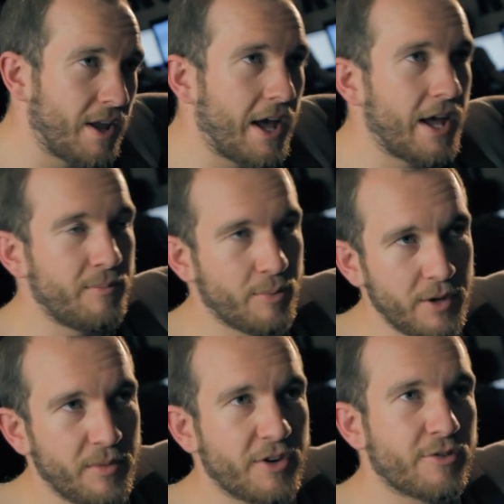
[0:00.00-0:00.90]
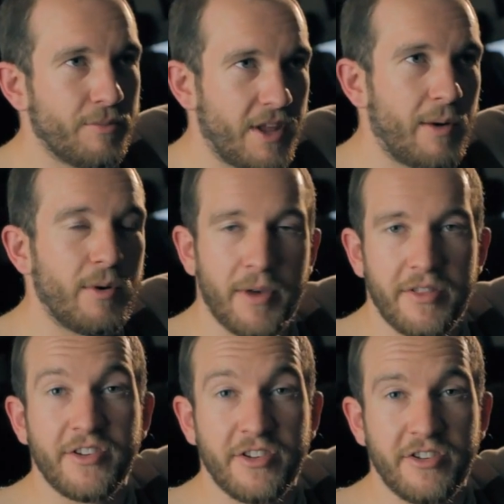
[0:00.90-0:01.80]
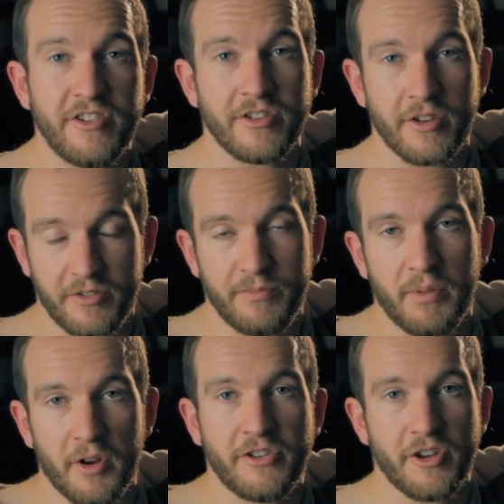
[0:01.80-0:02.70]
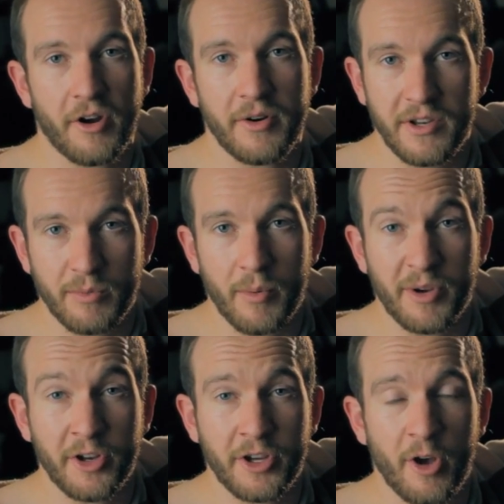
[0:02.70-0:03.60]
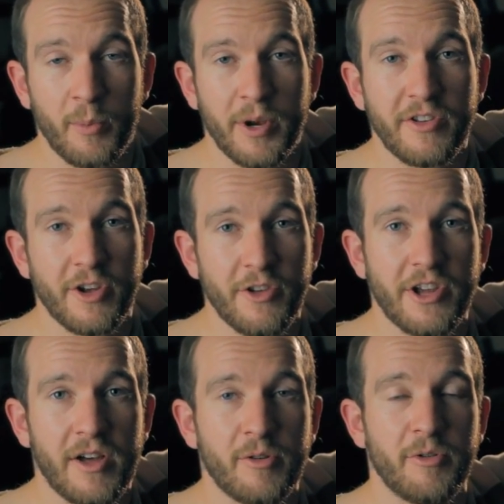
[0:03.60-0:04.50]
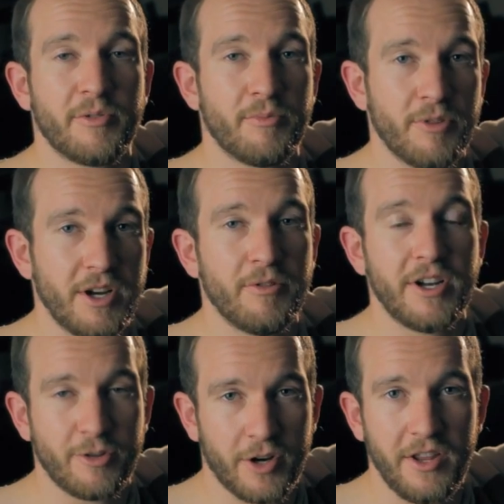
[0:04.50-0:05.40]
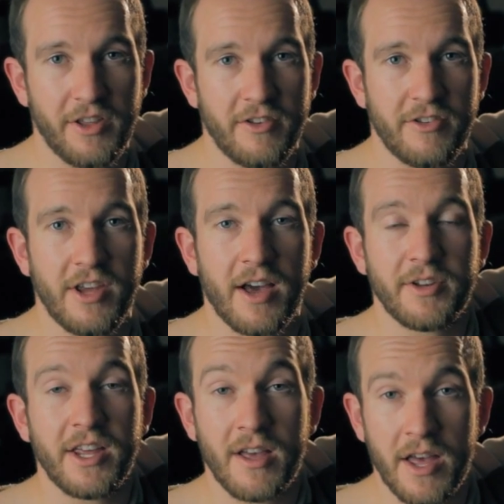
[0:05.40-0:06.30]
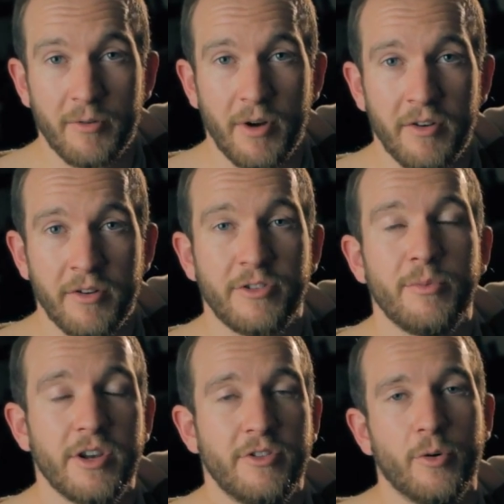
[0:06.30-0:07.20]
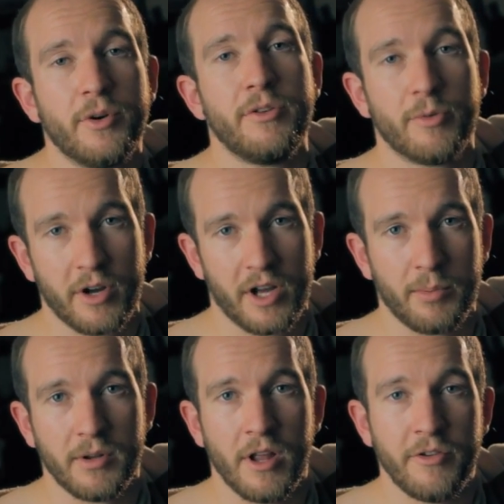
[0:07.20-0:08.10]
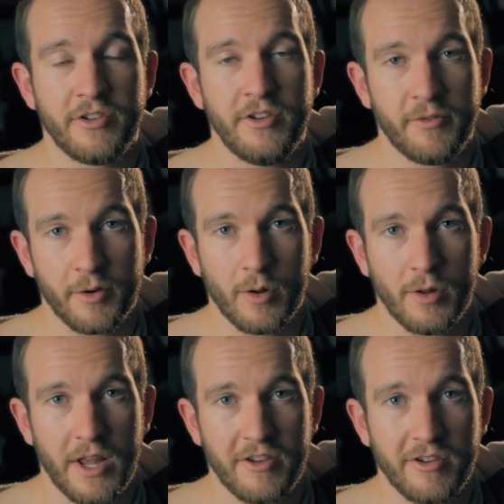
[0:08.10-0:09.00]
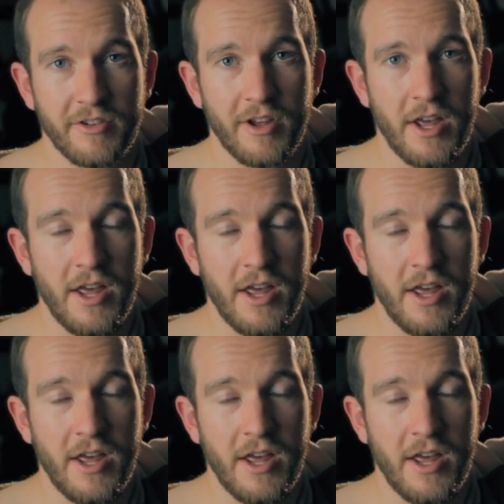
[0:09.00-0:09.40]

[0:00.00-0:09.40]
And pretty much from there, we made the decision that polystyrene is where we're going to go. But it turns out there are some really, really tricky things that you have to get your head around. So we're going to talk you through a couple of those difficult lessons.